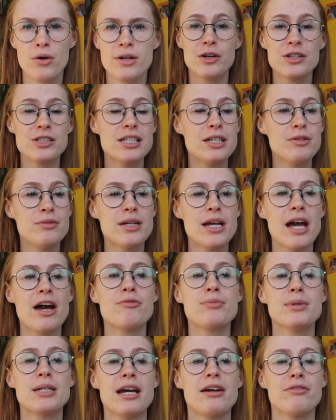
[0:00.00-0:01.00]
Honestly, we
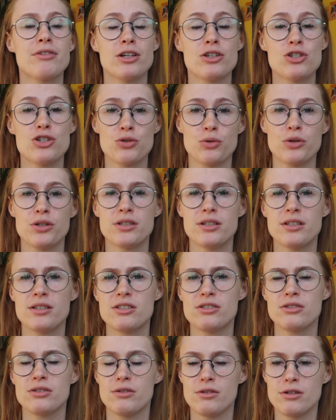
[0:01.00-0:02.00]
have been having a
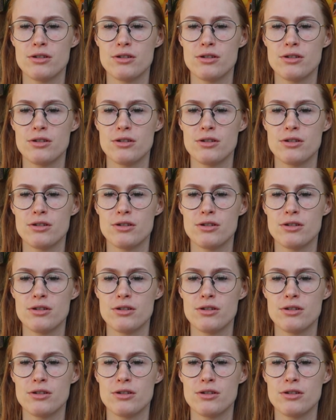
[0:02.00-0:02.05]
shortage.